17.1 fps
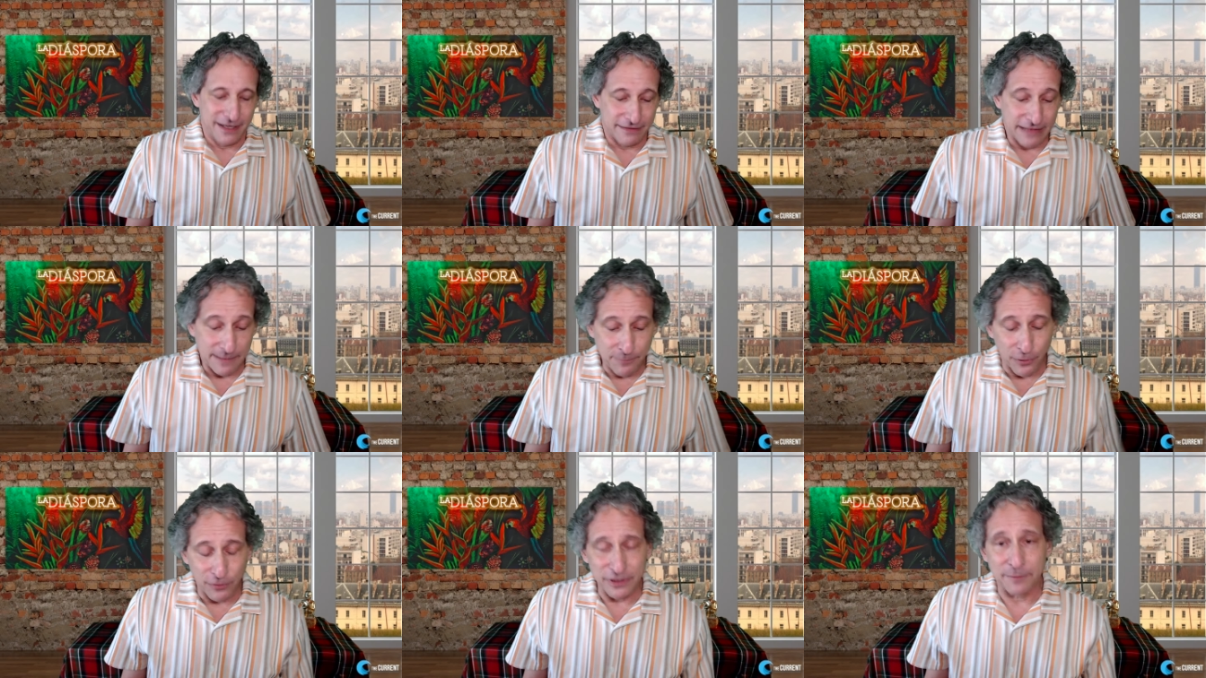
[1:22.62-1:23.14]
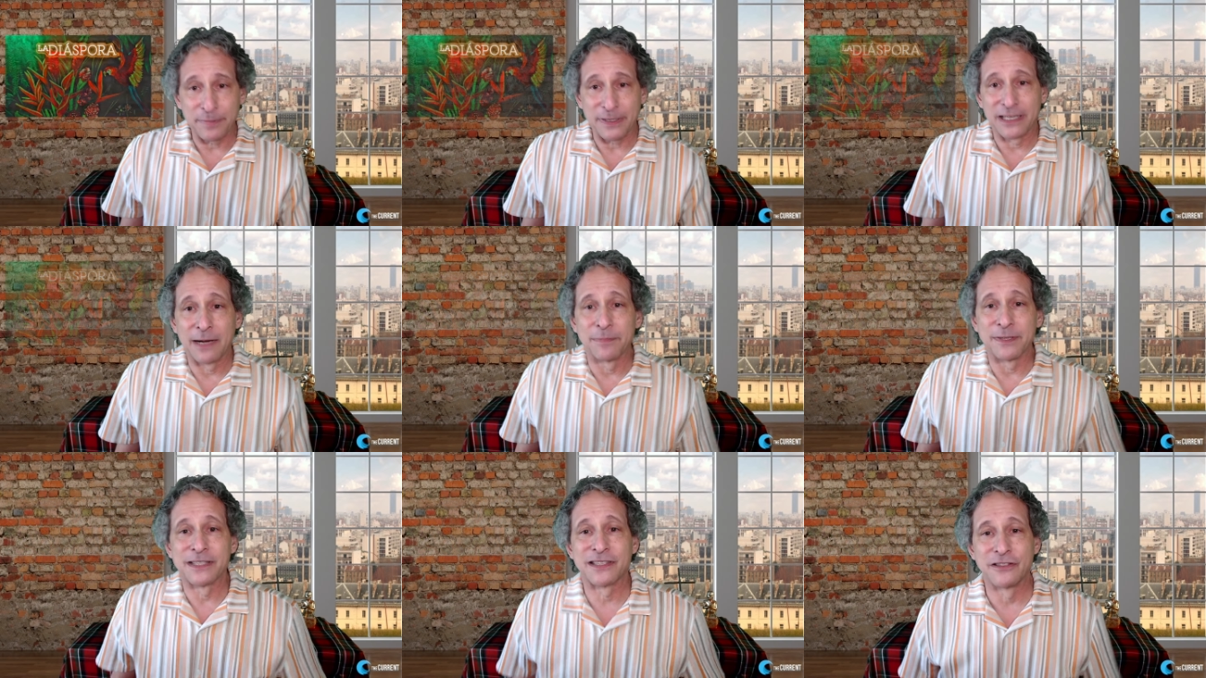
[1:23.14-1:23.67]
They pulled up a
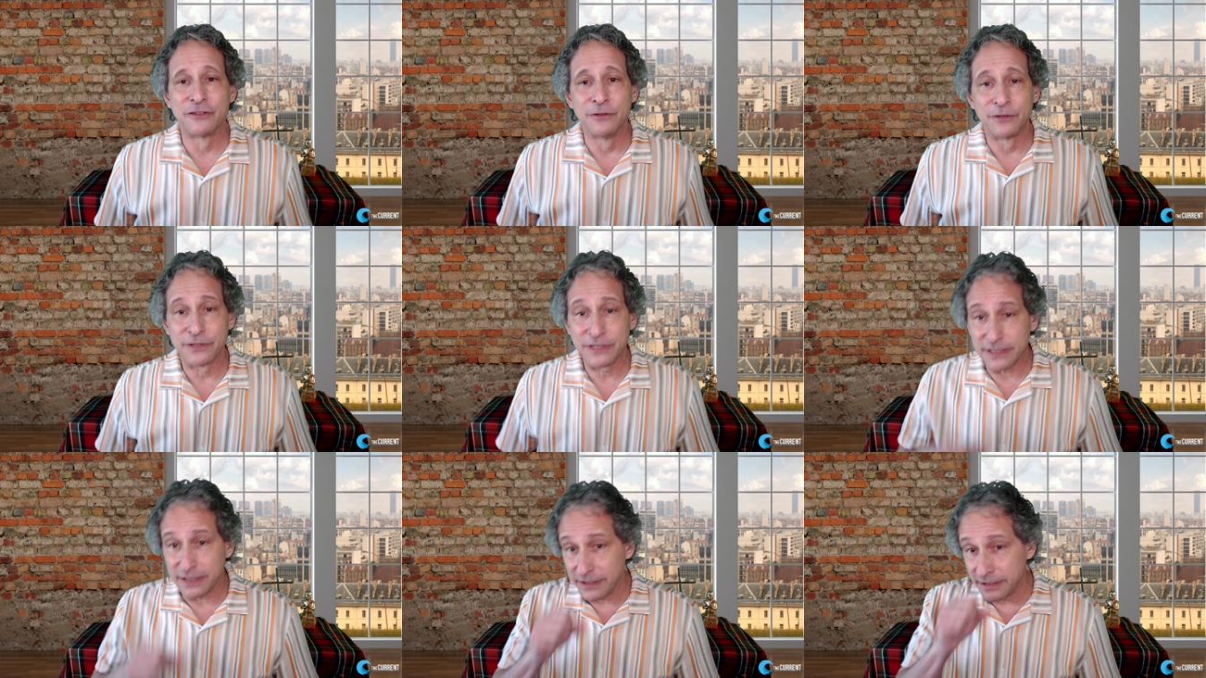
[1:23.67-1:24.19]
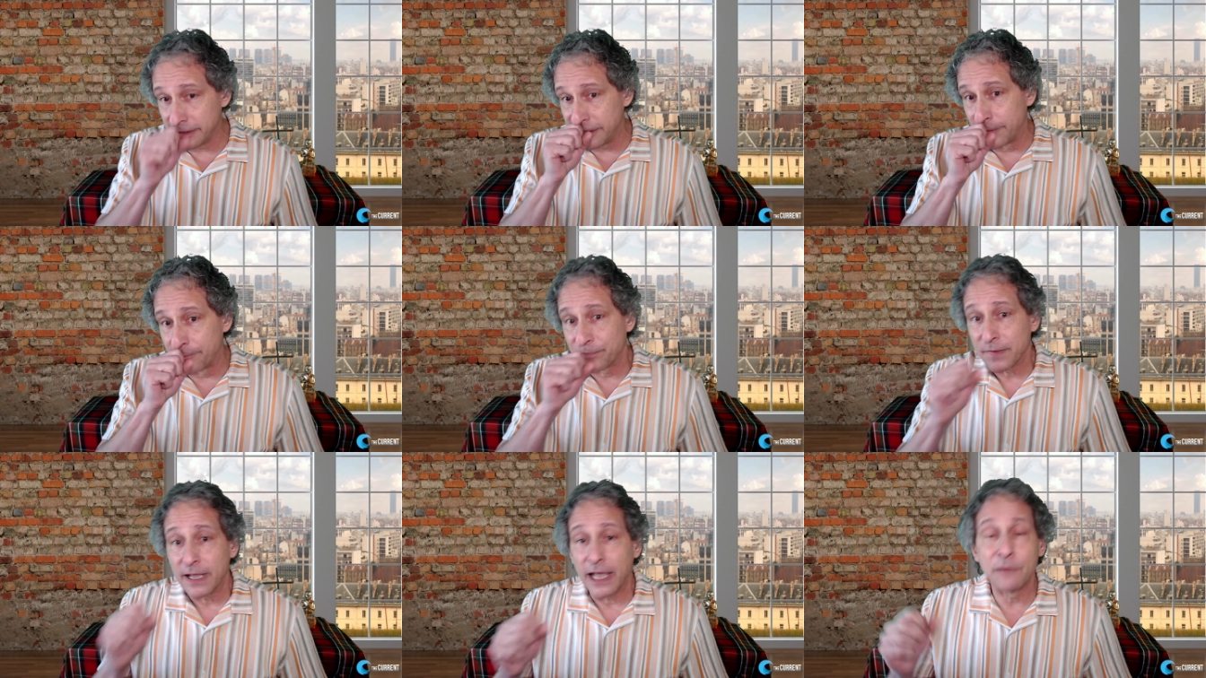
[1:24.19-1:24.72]
couple of stools,
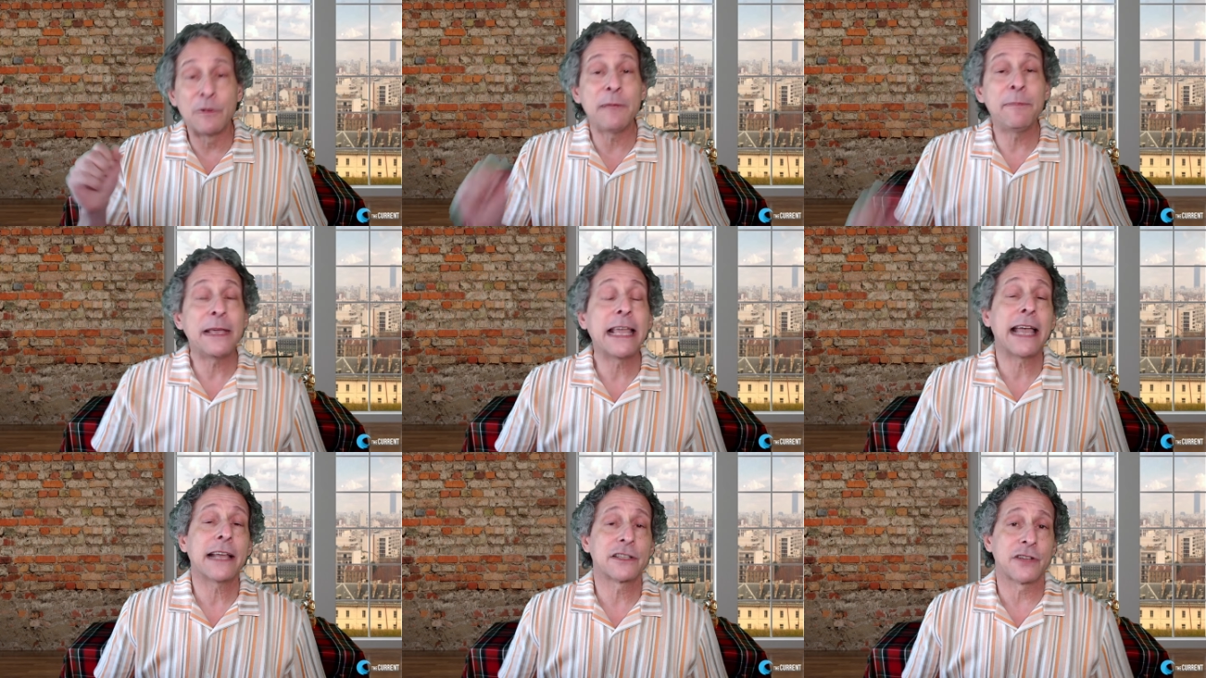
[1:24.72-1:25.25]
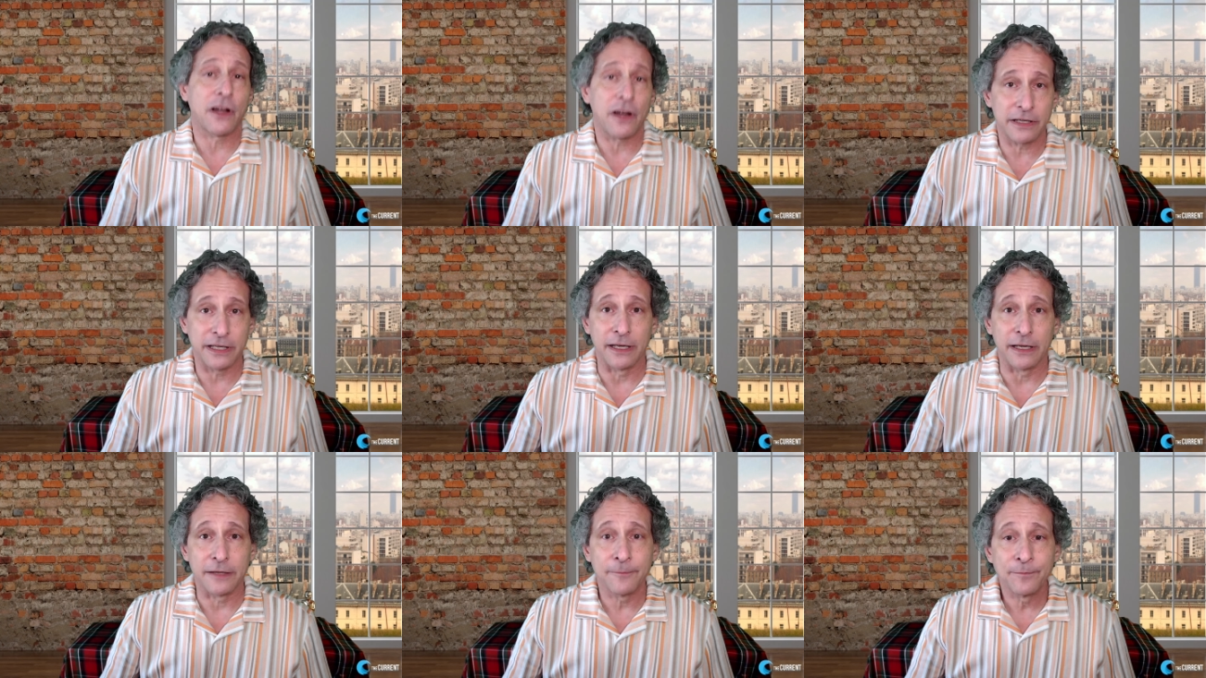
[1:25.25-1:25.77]
and we began
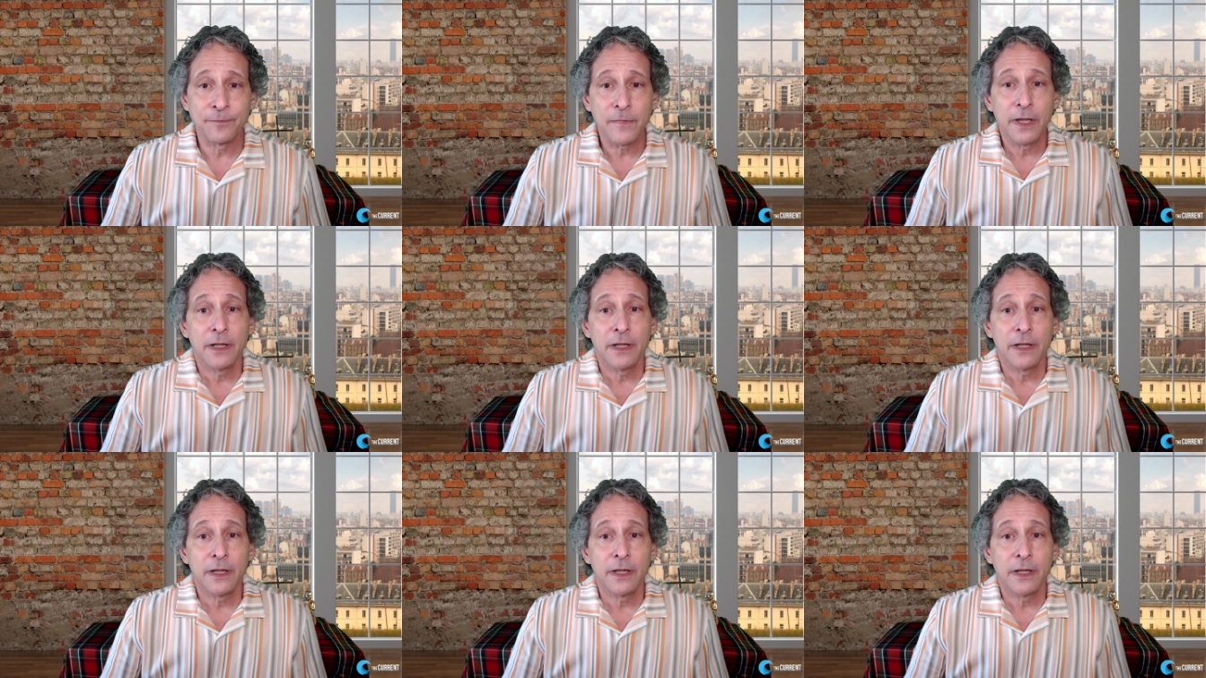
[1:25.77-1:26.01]
talking